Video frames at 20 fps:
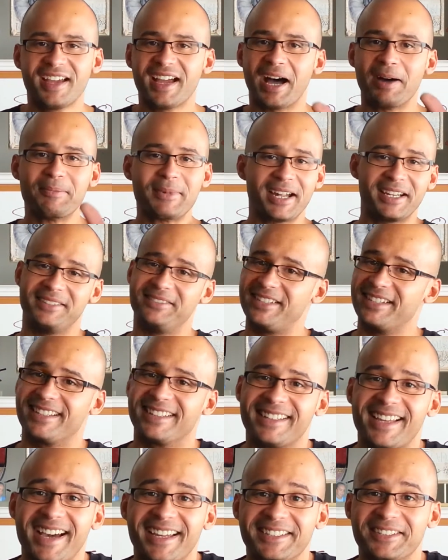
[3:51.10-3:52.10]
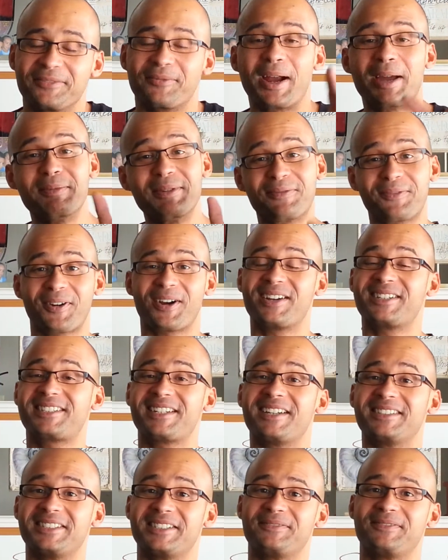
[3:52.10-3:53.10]
I'm not even going to lie to you. Right before I
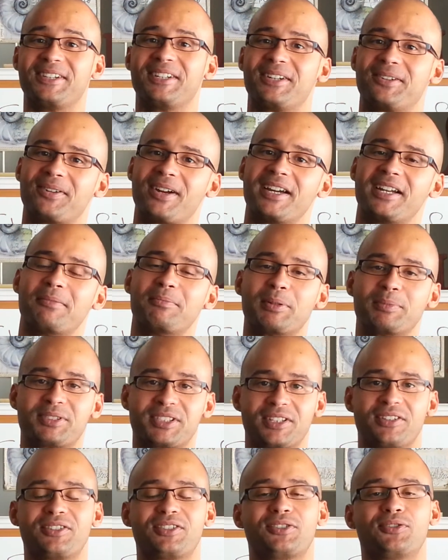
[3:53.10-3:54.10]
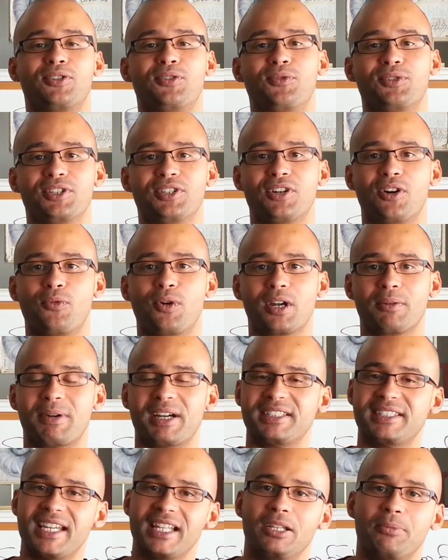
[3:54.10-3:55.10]
shot this video, right, I'm upstairs doing, you know, one of
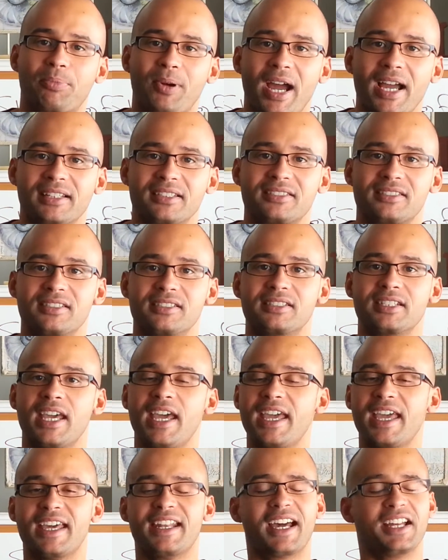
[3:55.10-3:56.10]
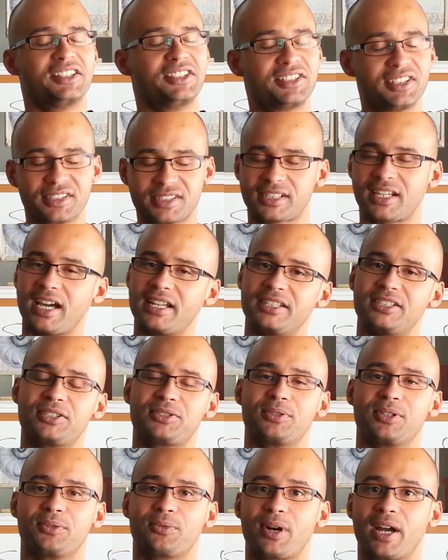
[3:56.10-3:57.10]
my daily practices, and I just got
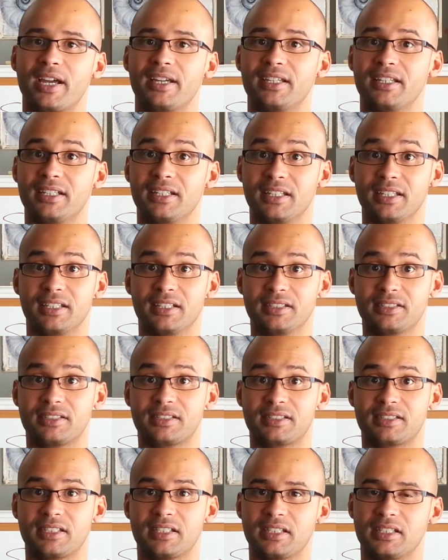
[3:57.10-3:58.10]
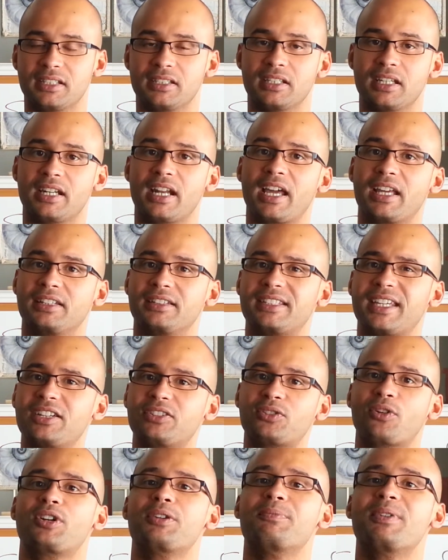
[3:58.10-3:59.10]
into it, right, and, and it's uh, and I
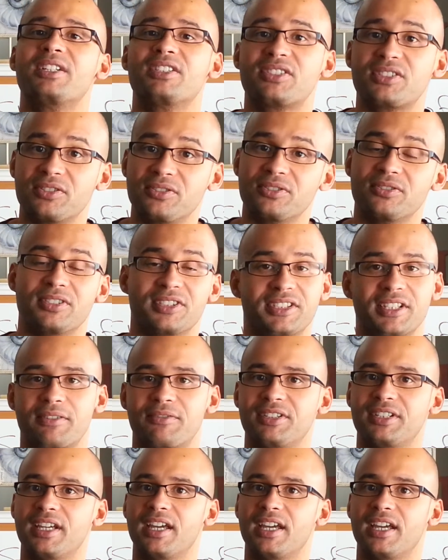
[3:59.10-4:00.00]
take thirty minutes to do this every